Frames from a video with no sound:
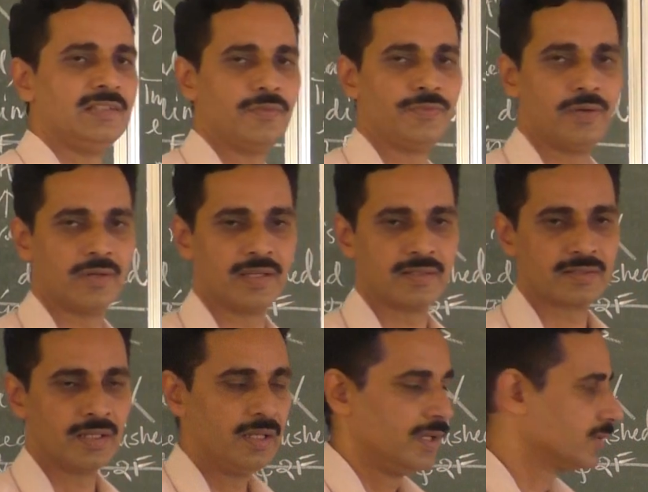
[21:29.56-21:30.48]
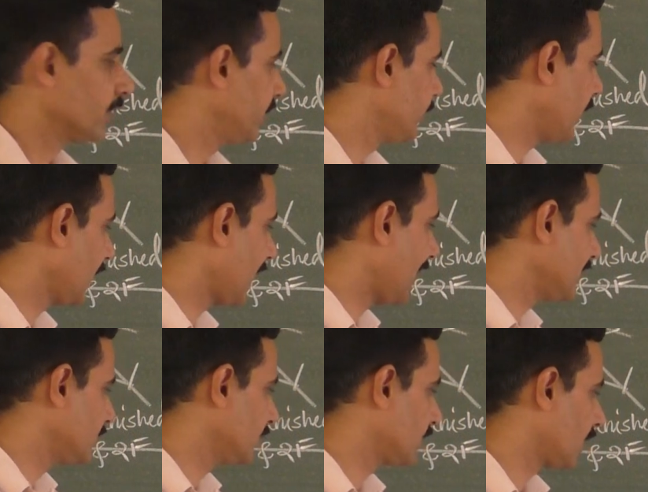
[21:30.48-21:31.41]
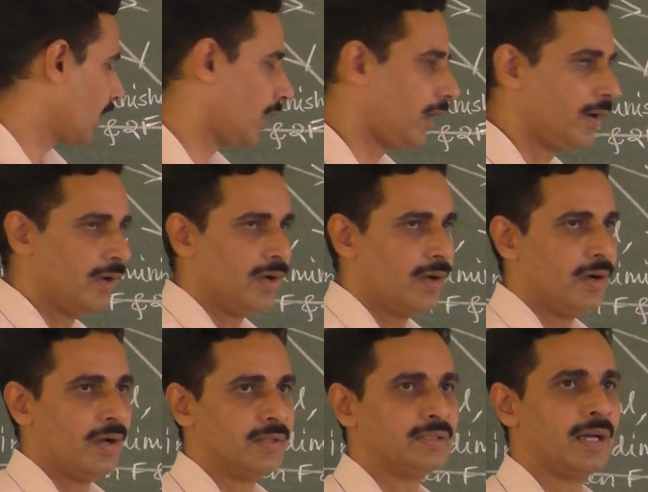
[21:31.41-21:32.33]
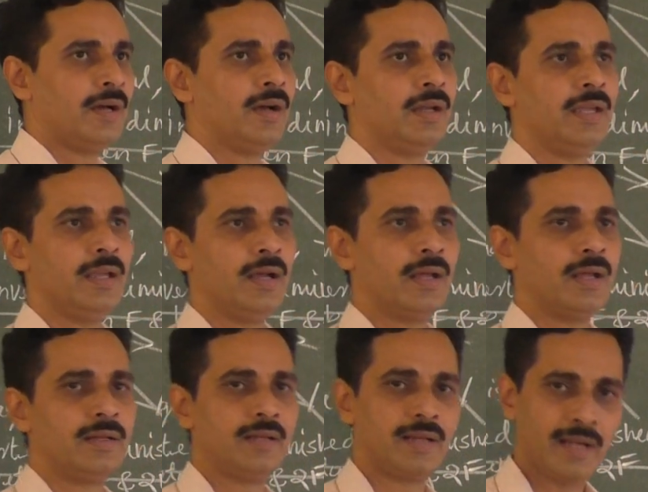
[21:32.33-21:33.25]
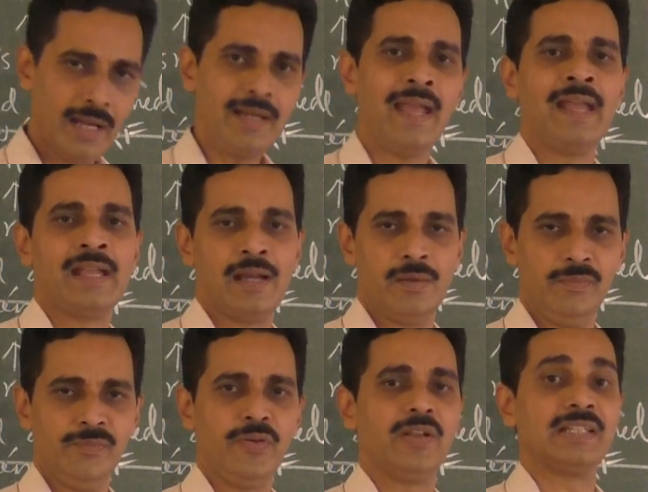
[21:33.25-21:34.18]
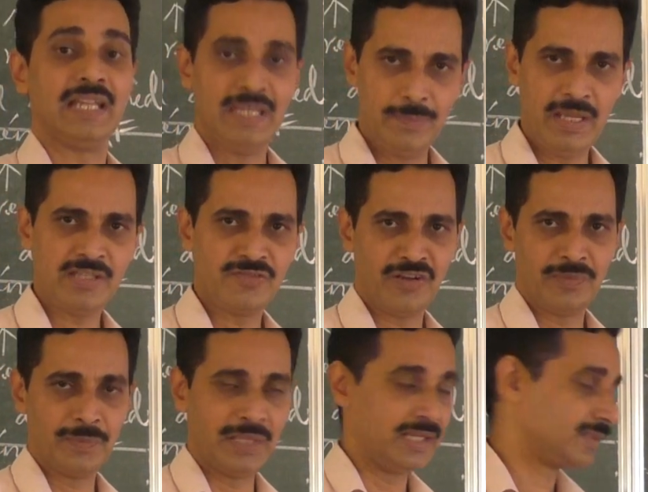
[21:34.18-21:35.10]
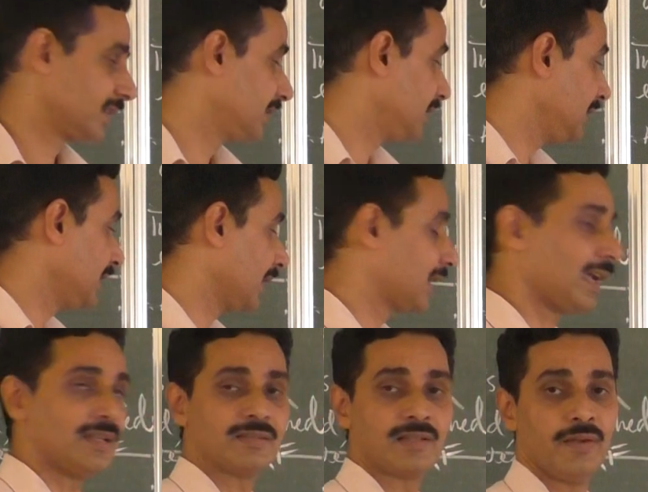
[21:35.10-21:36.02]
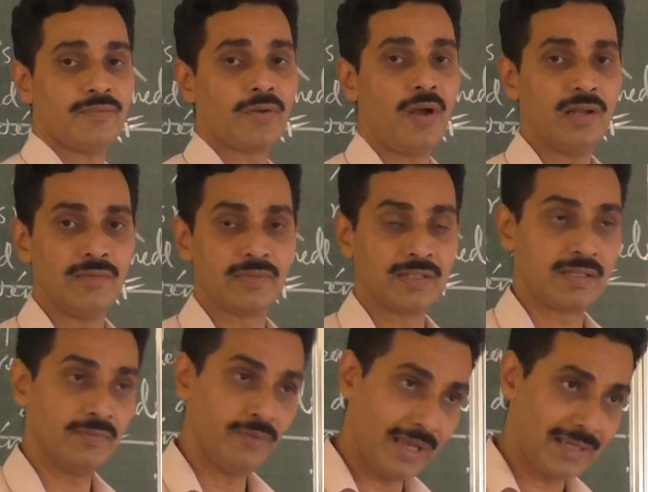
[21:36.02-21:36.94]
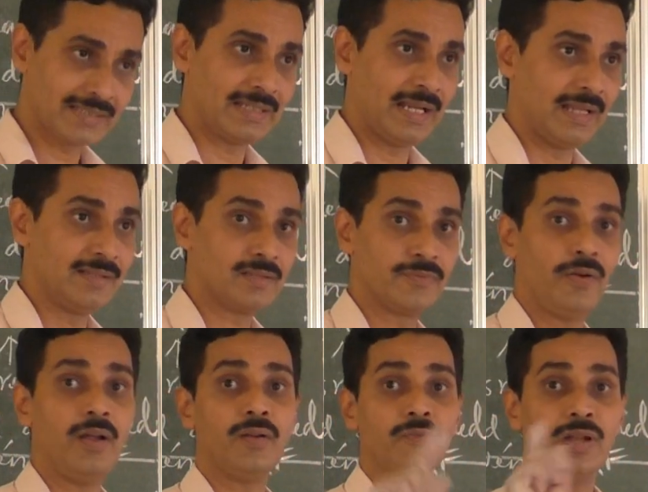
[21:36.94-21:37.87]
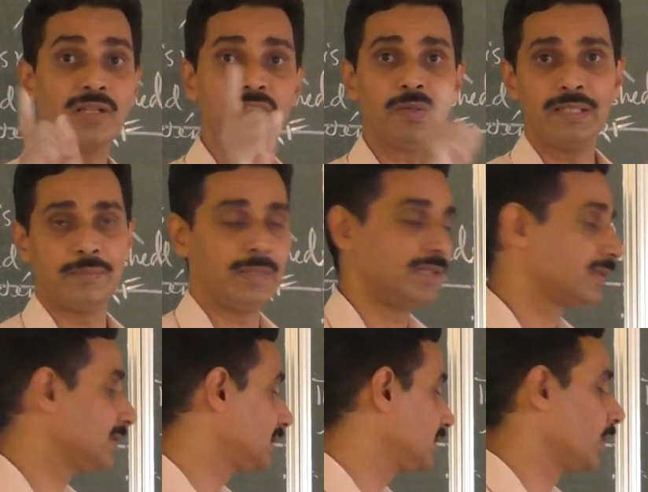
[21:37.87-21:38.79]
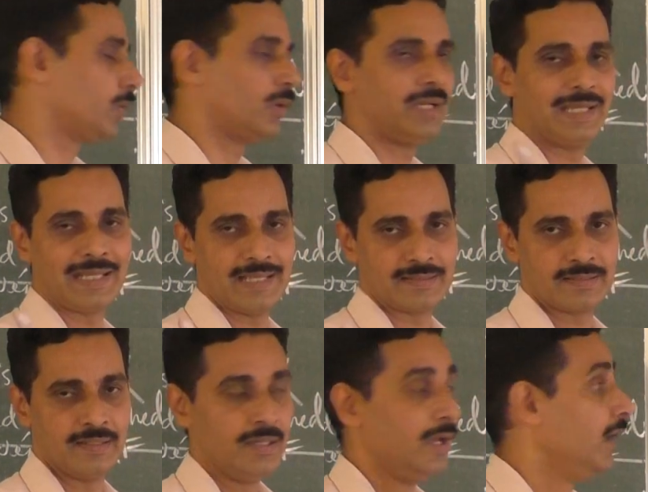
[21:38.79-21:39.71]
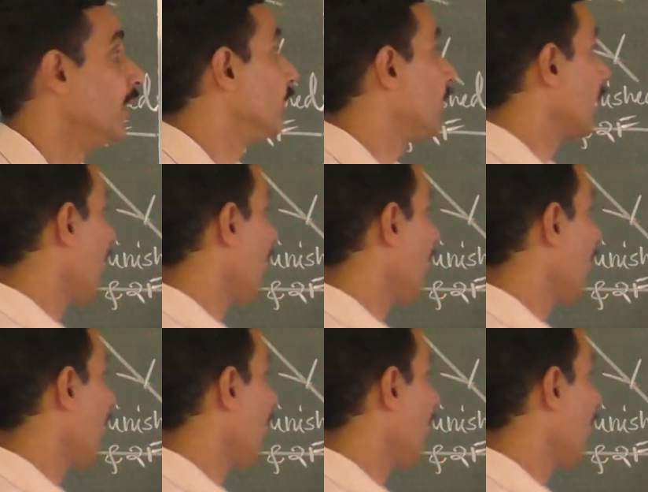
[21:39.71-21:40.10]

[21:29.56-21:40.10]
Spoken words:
the focus. So if you are asked to draw the ray diagram for the image formation in the case of convex lens for virtual image, this is the only case. For